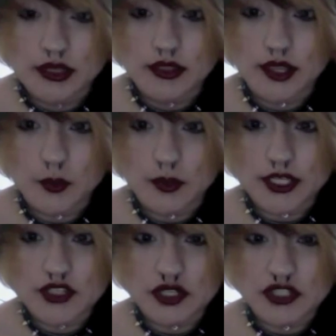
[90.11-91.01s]
Like when I
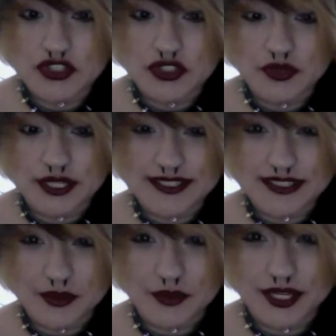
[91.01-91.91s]
stretched to a
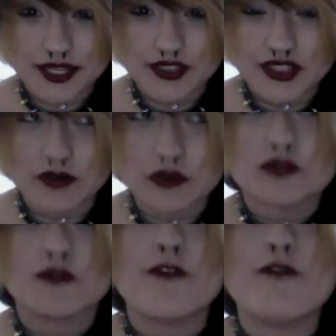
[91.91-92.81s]
0 gauge, I
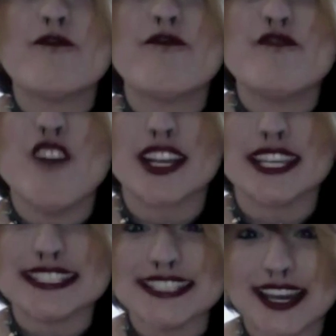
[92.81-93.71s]
was
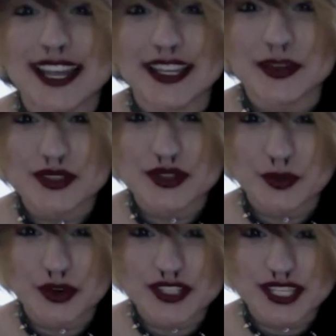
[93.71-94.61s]
fucking dying. It was the
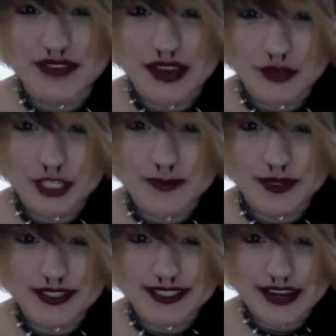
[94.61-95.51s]
worst thing I've ever
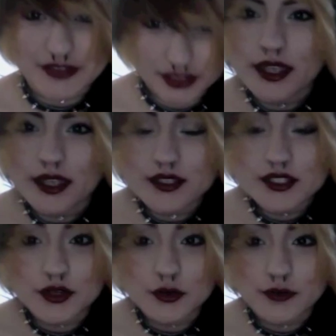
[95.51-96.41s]
experienced ever. And
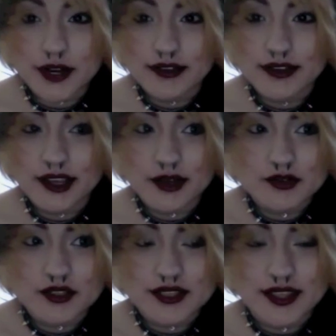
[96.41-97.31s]
so finally I
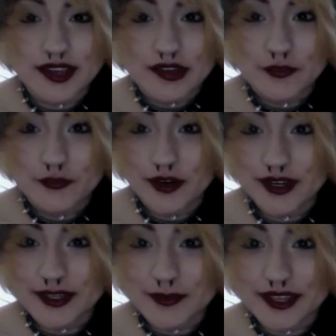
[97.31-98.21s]
was just like,
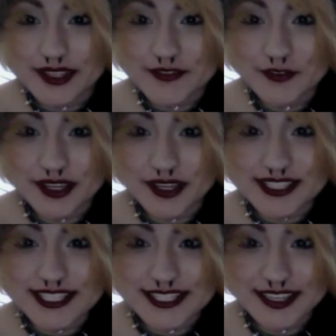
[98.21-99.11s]
fuck it, man, this fucking
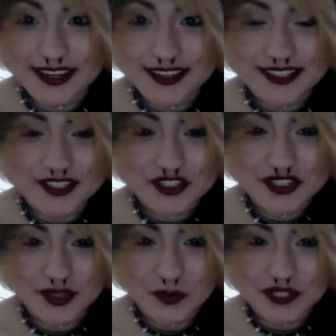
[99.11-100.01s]
sucks. I should just
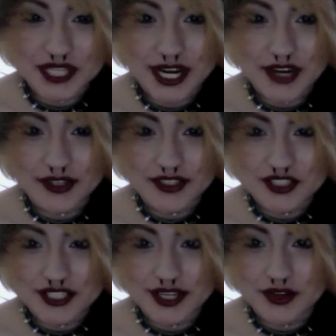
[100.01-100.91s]
like retire it and
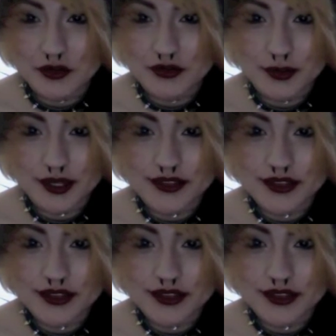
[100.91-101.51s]
just get it over with.